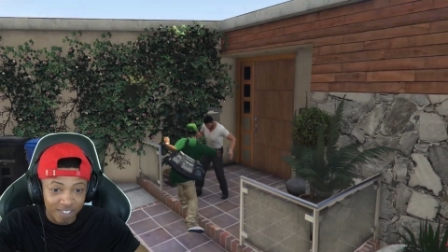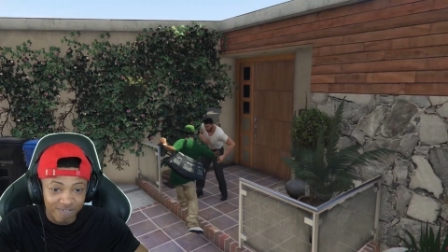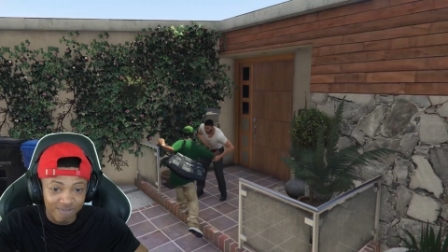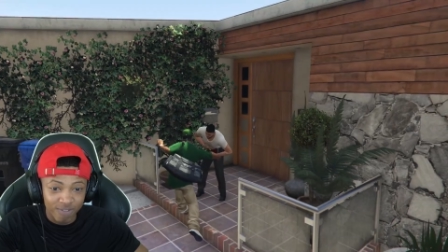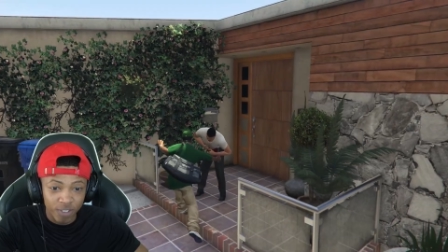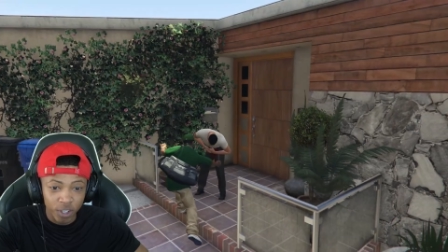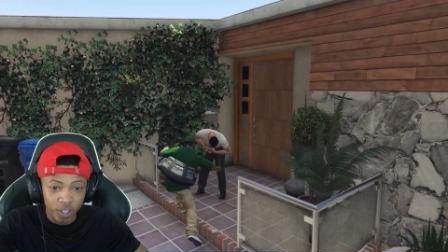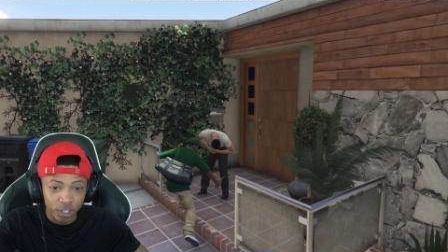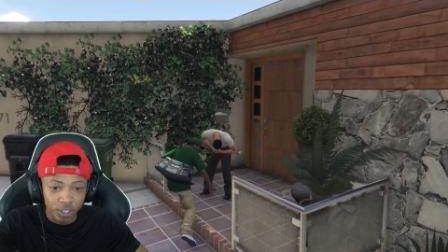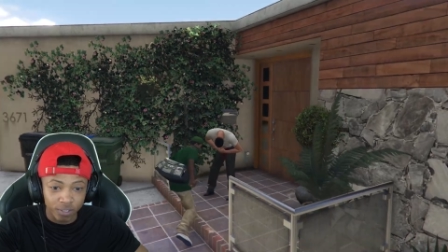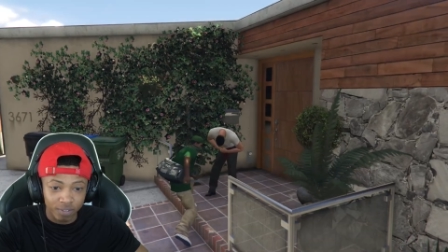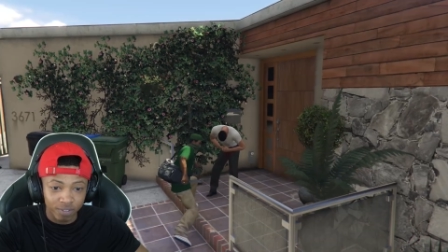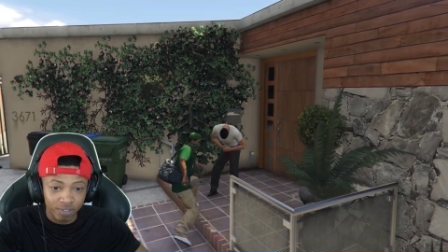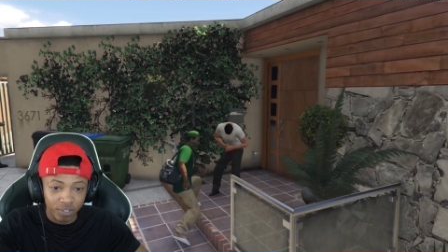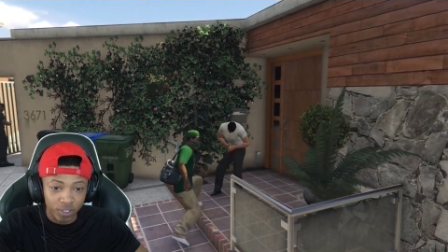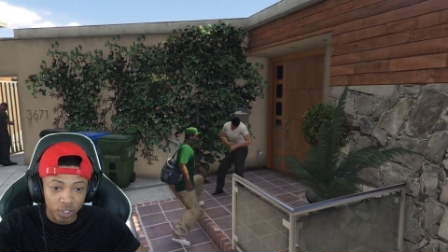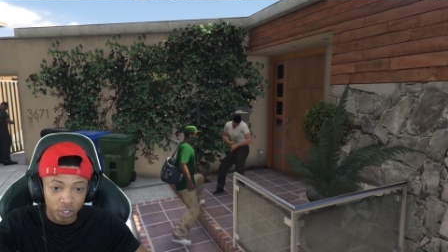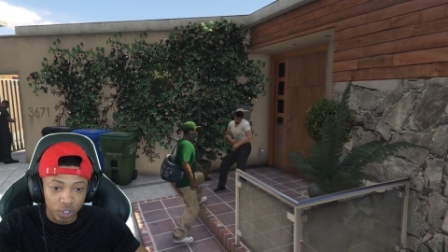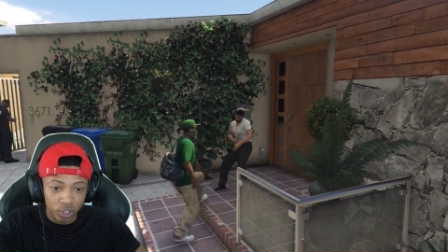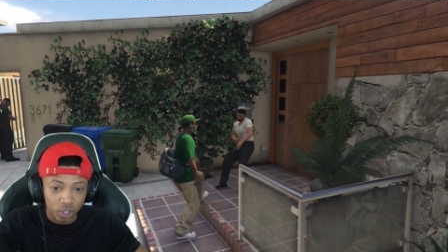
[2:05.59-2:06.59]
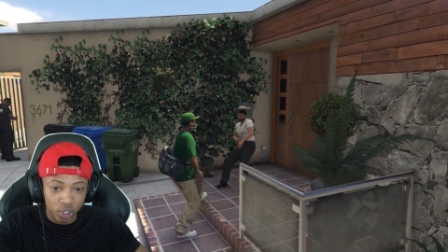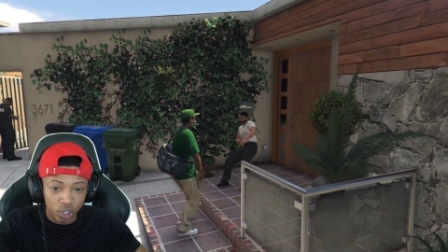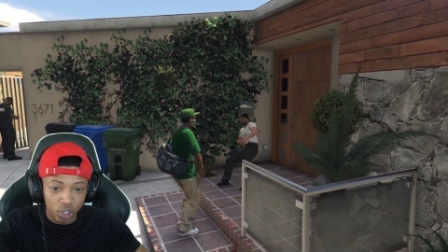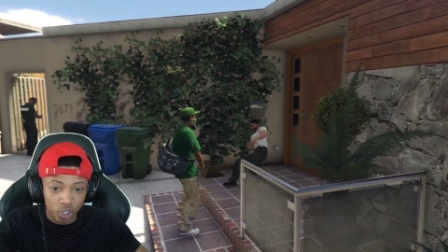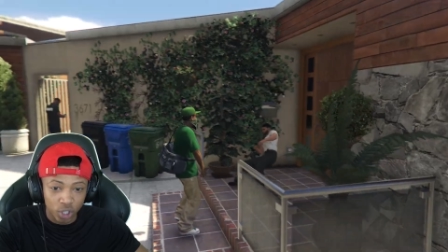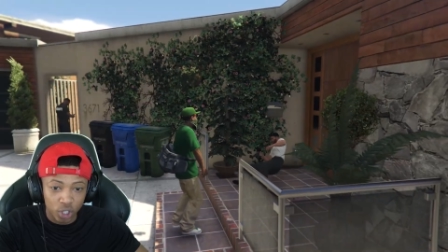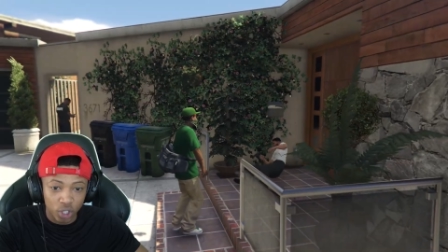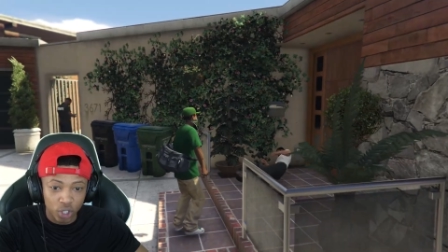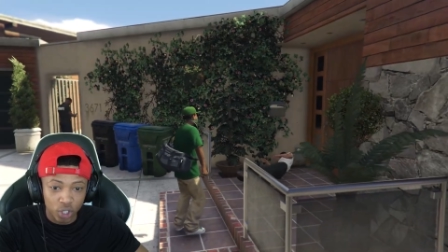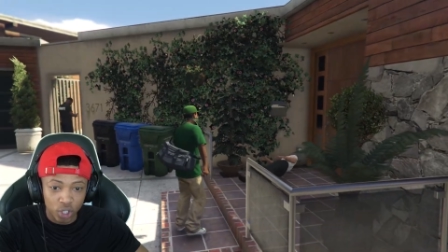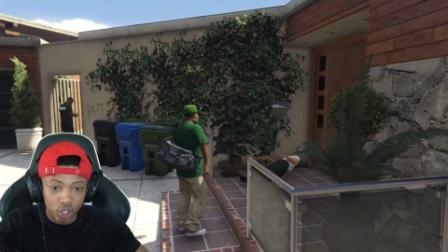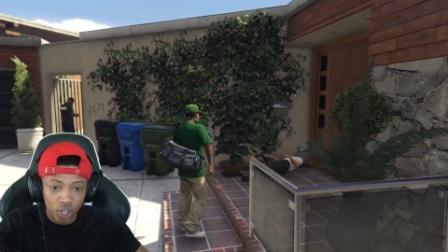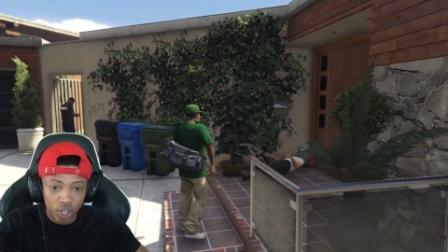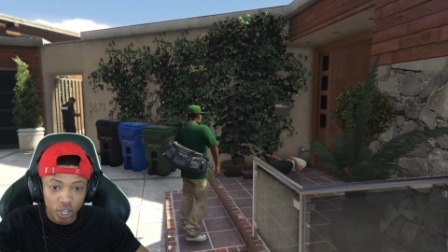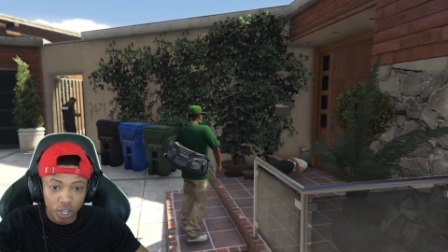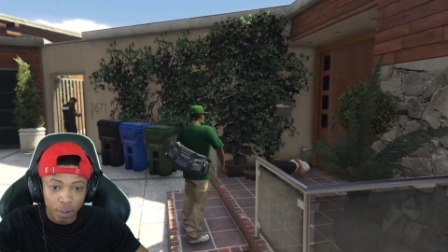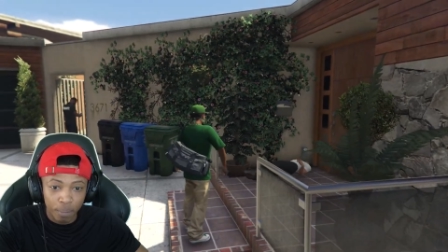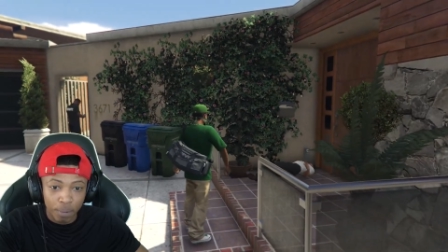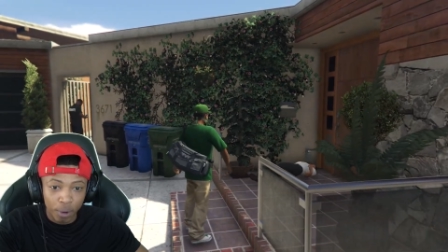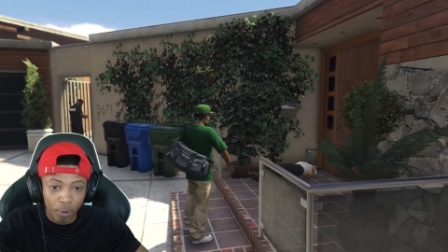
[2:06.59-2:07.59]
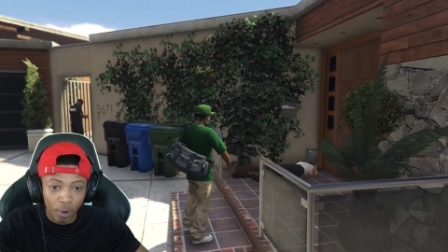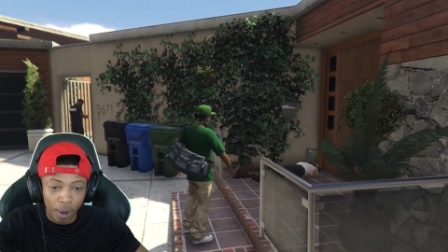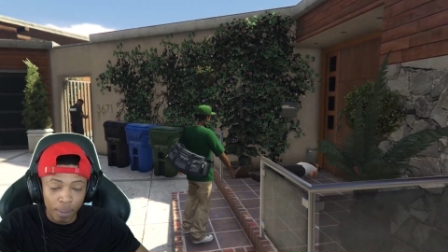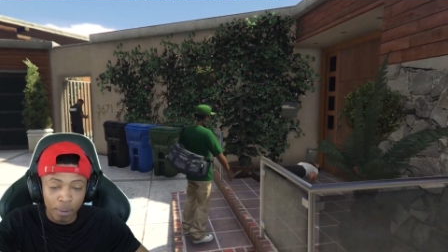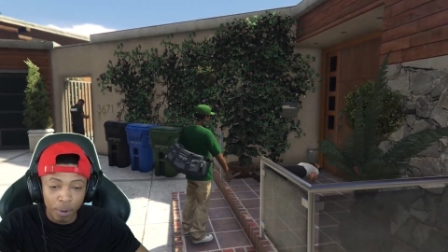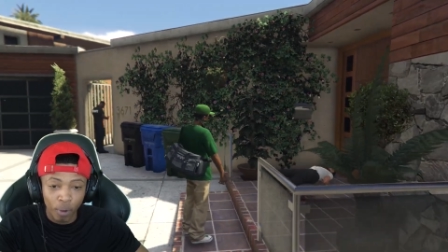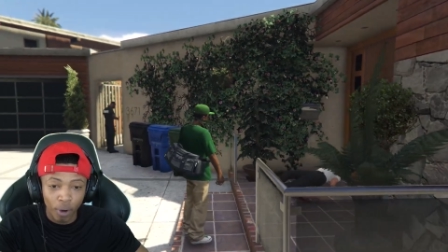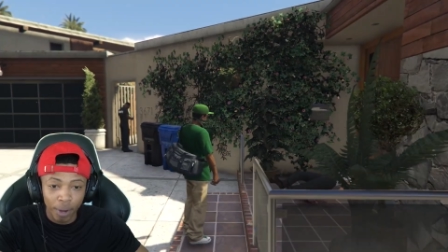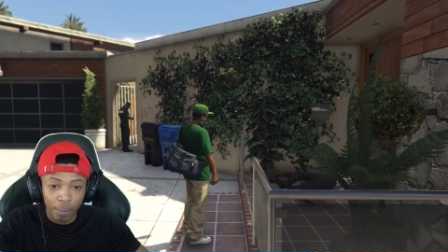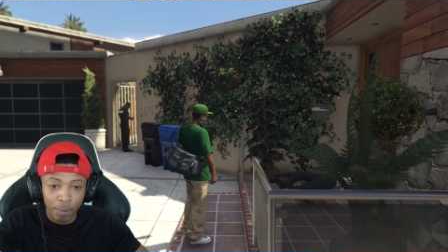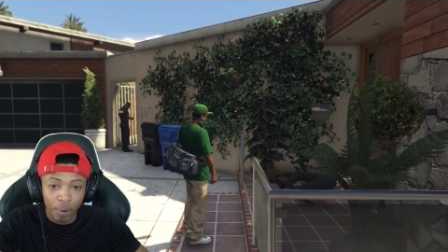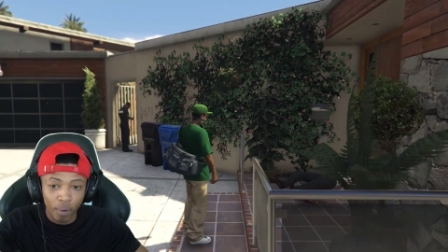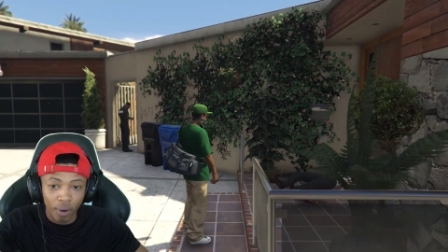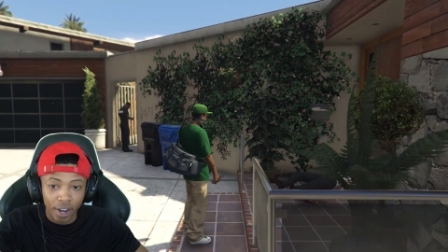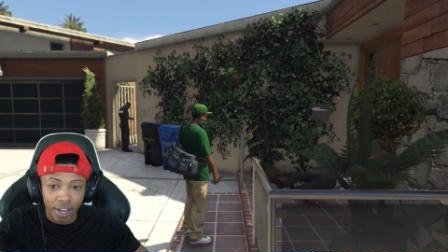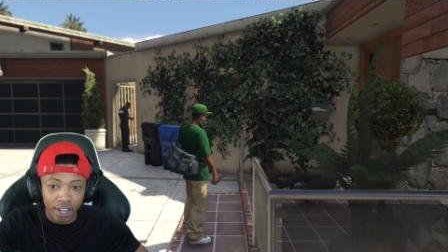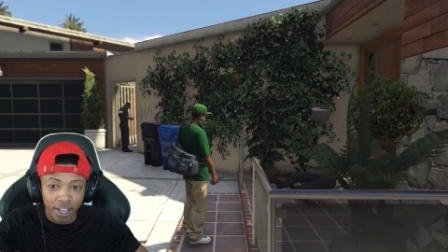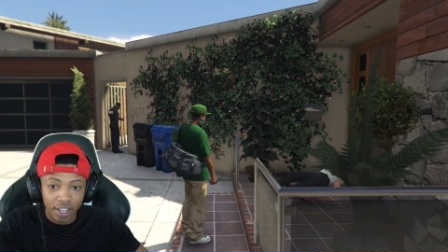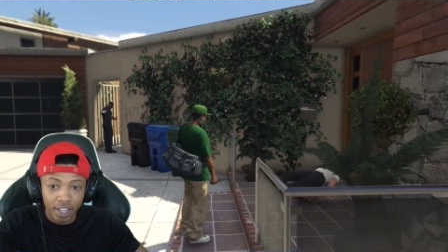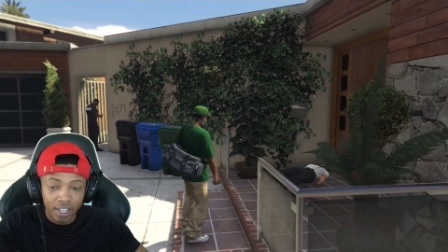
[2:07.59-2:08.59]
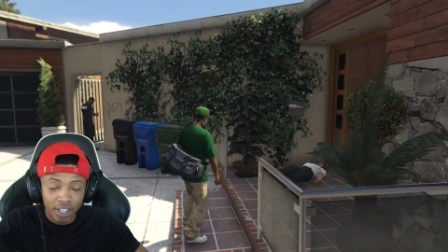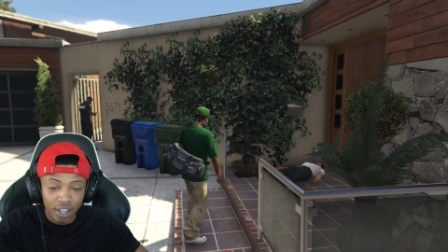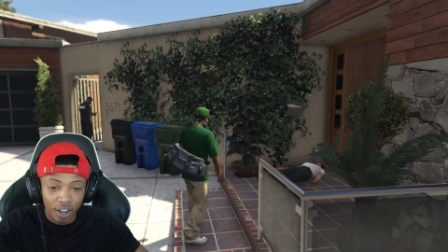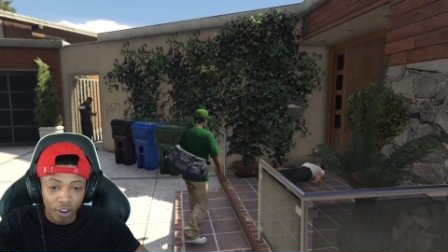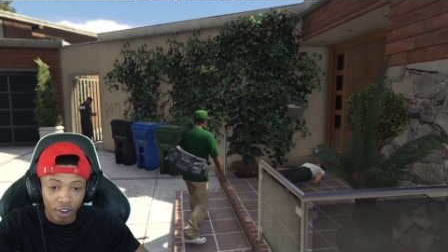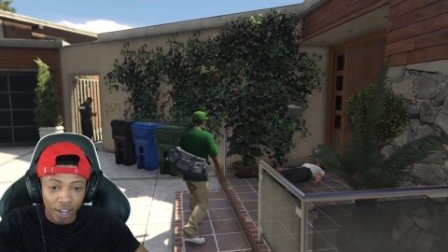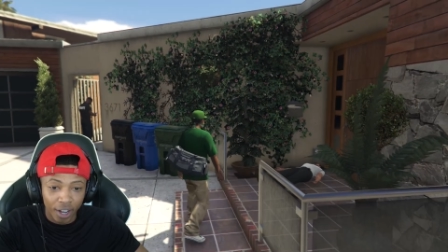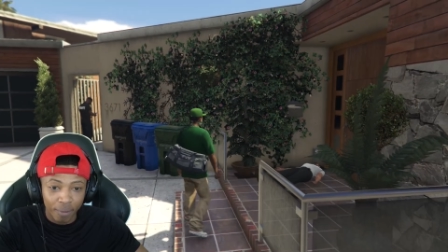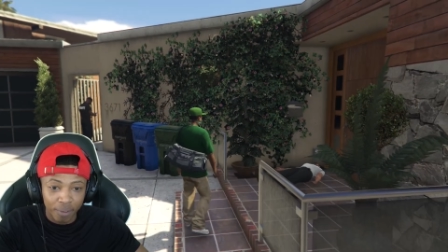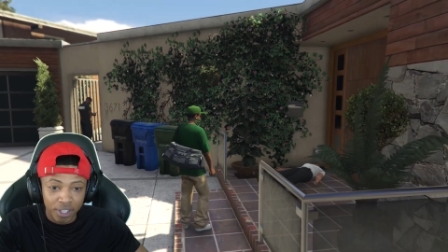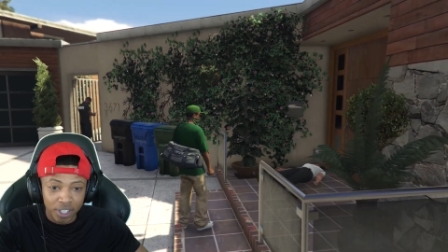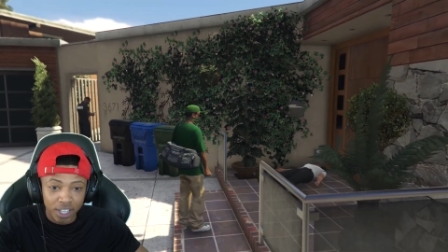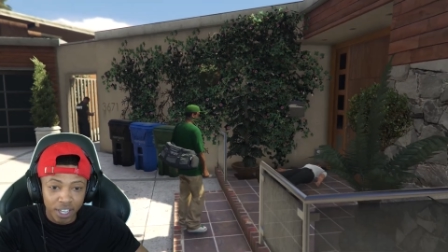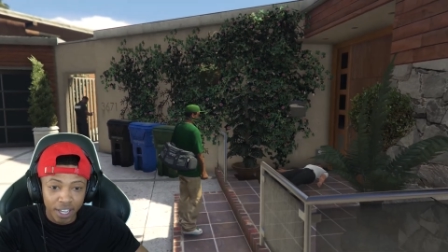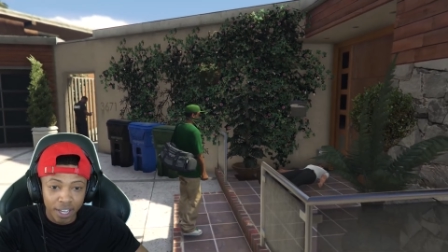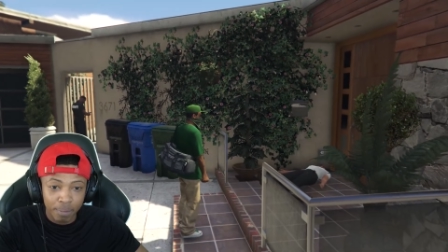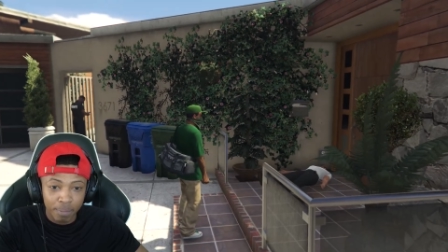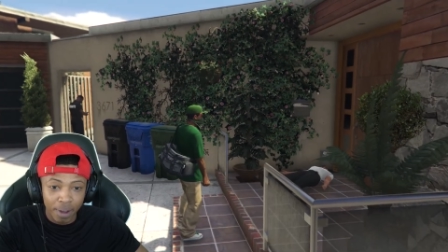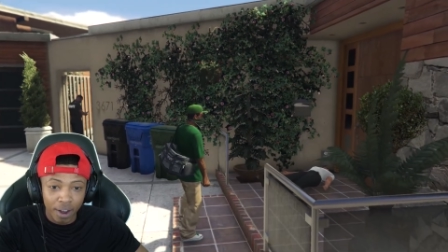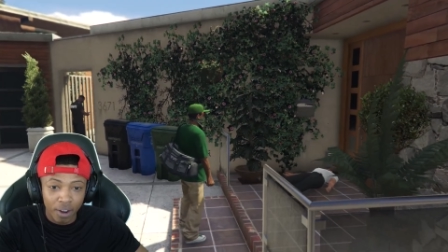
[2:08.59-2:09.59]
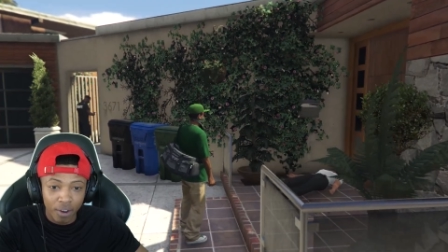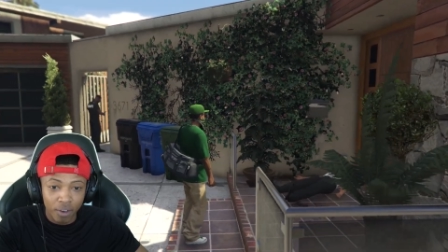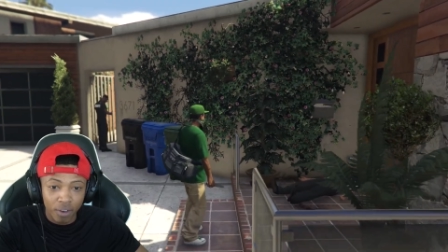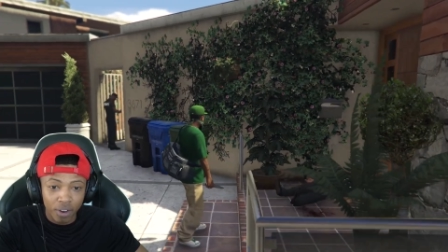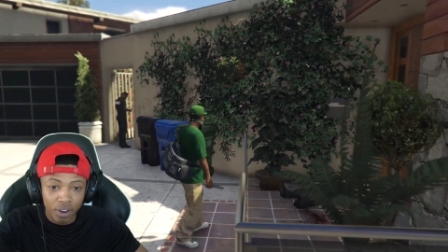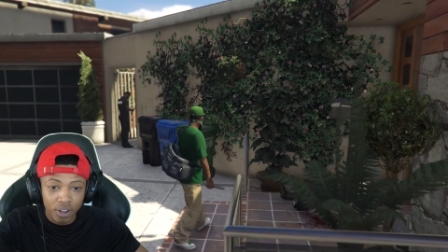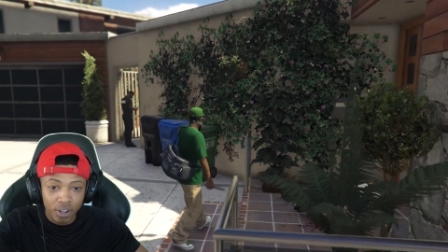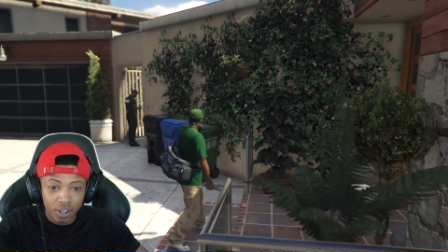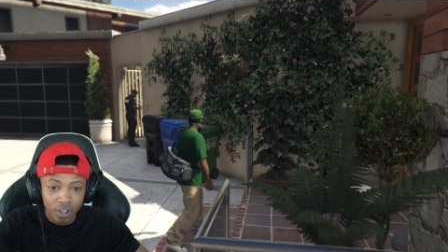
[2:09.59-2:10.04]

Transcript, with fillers: Ah! Shh. Be quiet, be quiet, be quiet. Okay, we took him out.